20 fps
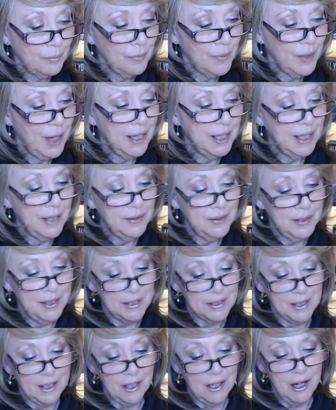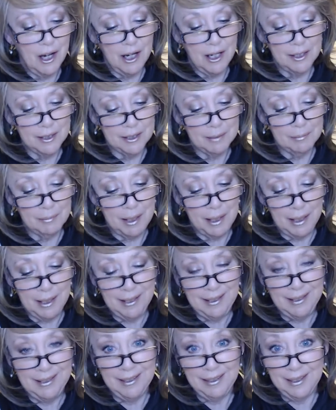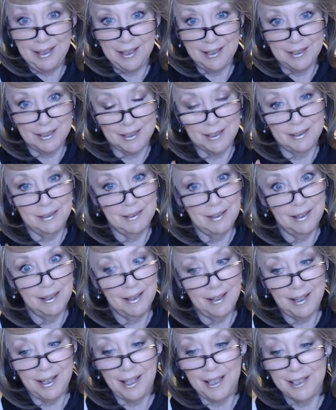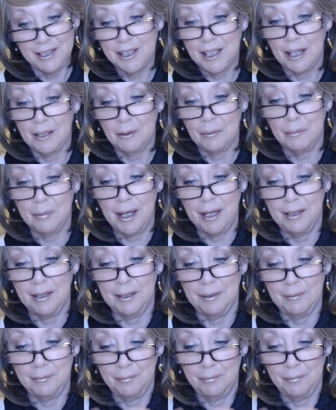I got this Cosmic Glitz eyeshadow palette.